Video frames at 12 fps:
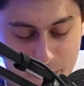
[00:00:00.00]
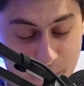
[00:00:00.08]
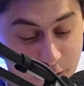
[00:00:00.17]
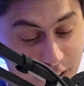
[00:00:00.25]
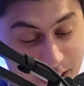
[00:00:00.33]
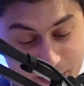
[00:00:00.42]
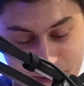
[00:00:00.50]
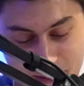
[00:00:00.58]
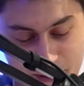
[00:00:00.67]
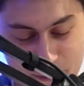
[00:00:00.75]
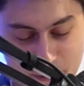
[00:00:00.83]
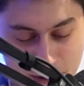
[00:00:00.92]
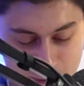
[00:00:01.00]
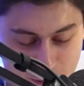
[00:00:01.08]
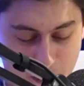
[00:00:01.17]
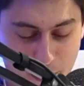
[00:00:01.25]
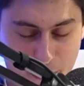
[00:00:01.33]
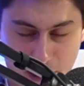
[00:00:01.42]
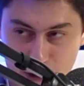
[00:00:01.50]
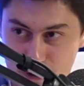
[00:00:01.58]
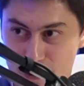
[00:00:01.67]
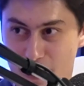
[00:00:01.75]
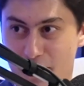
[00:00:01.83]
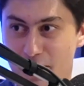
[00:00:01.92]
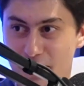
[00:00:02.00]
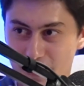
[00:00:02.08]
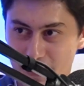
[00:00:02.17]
Top 5s. 5 have got Granit Xhaka.